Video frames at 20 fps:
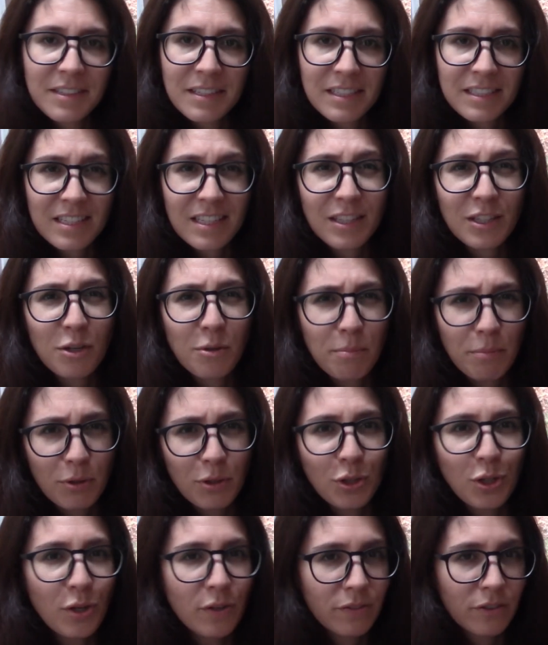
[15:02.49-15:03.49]
It's a little
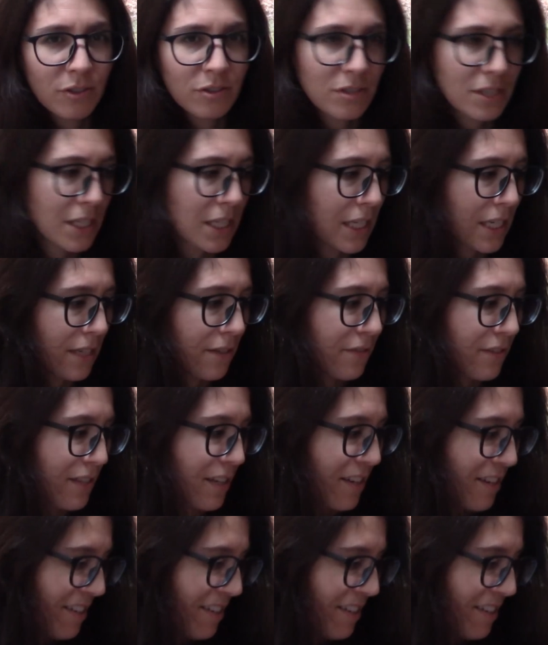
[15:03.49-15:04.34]
pullover sleeves.